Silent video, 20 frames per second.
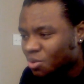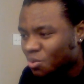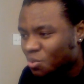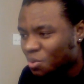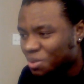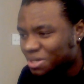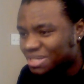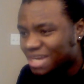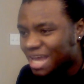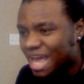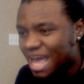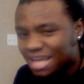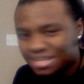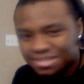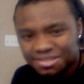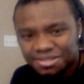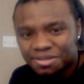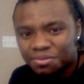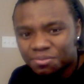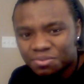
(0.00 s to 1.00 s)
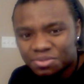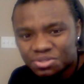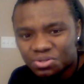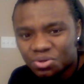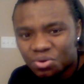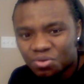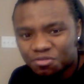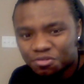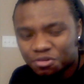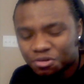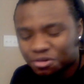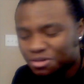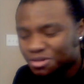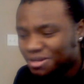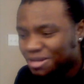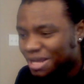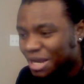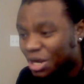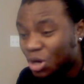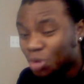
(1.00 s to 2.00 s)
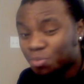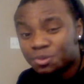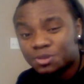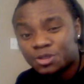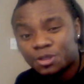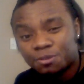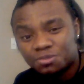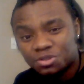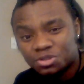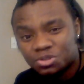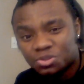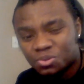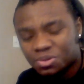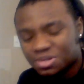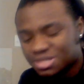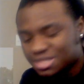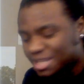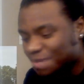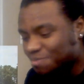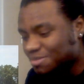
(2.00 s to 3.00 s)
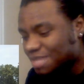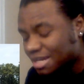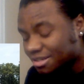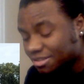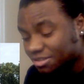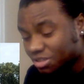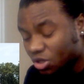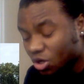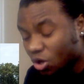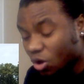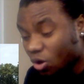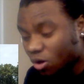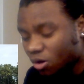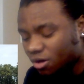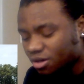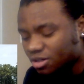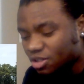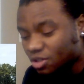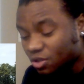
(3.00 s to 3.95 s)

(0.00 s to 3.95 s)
when the accident was over, I opened up the door, stepped out of the car,